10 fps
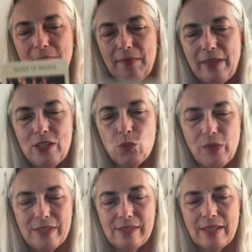as
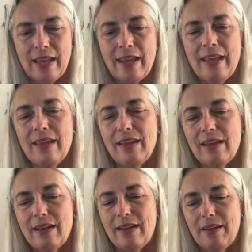we say,
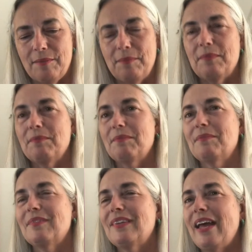
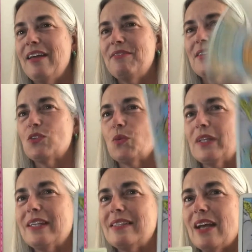life has
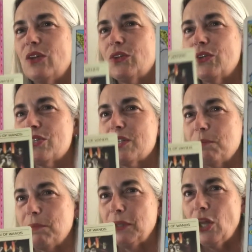really dealt her
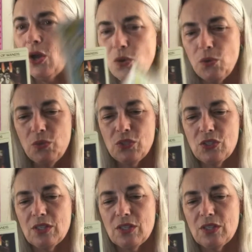some blows,